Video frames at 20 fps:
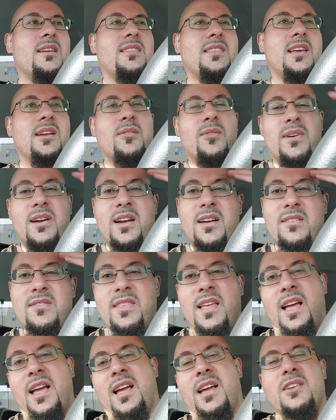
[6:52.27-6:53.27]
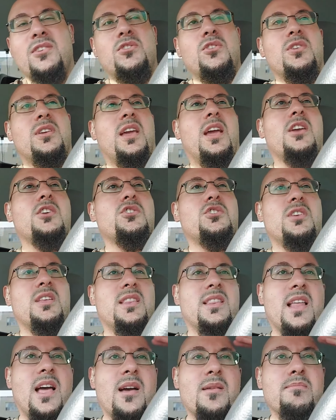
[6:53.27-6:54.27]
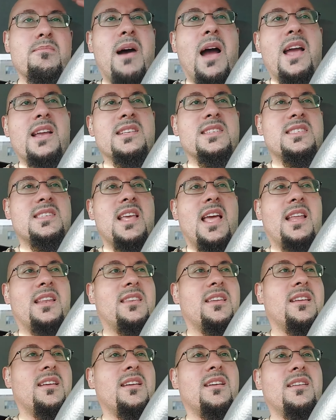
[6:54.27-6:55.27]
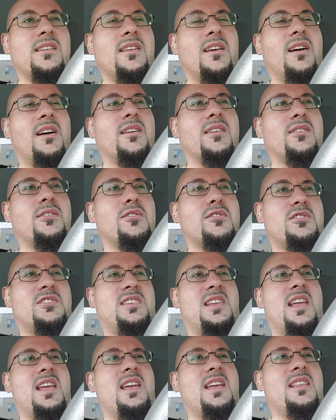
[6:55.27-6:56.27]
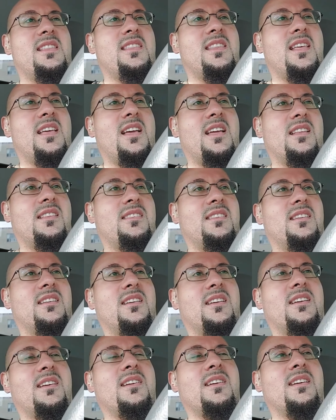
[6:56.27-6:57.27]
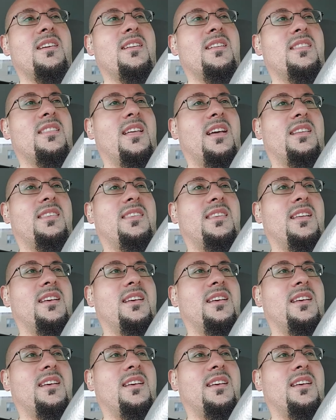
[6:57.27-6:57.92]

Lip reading: They don't have that education, that mindset to understand that that